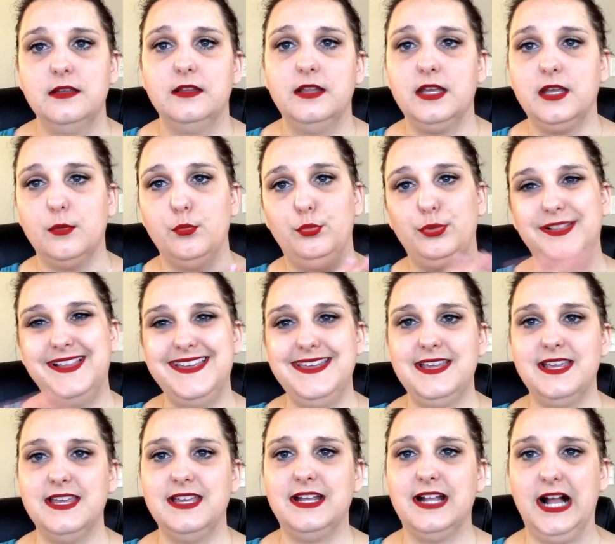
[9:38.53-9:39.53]
like a
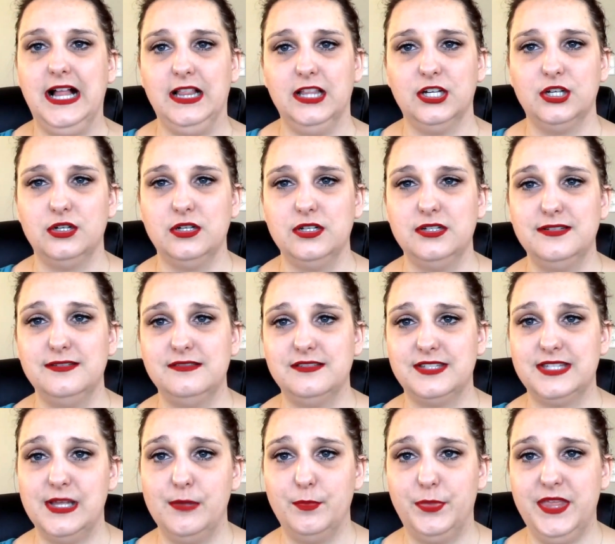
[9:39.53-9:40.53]
blanket colored
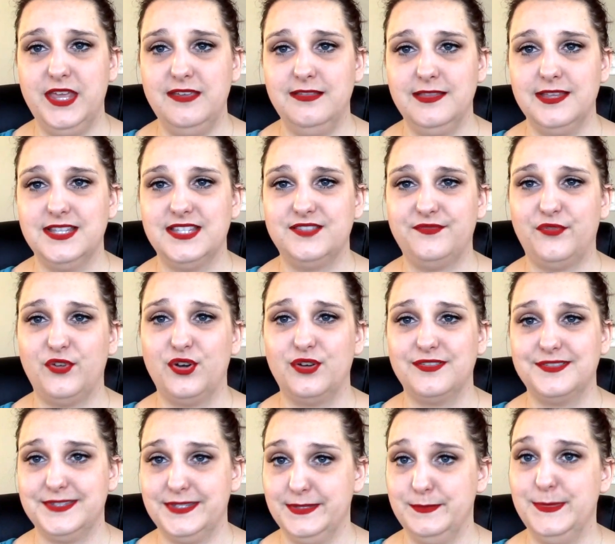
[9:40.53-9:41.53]
something that's
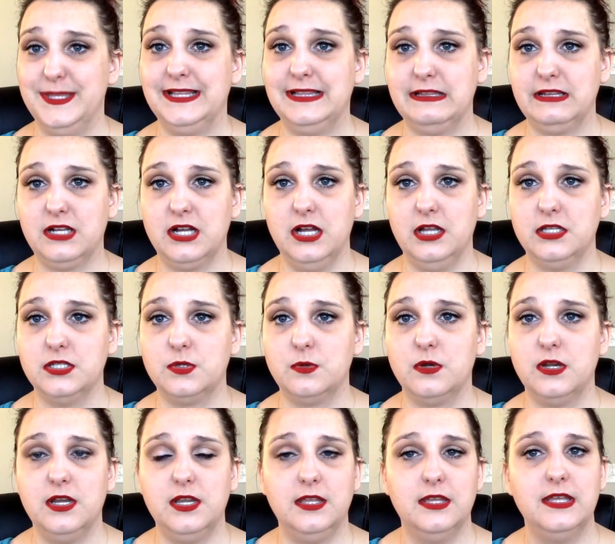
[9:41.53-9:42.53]
for something like
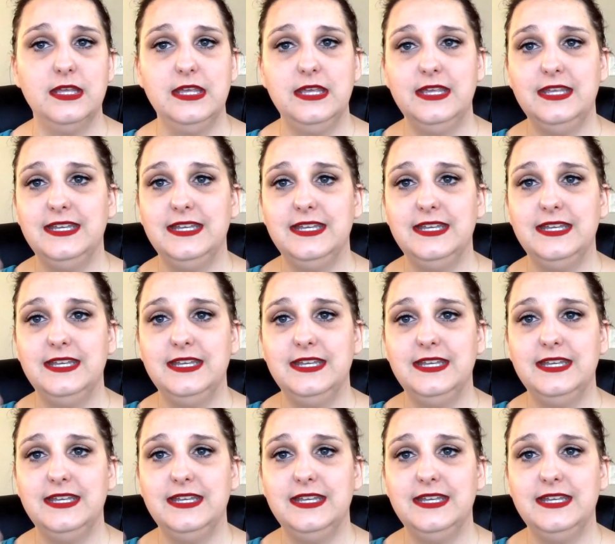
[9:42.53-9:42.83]
contouring,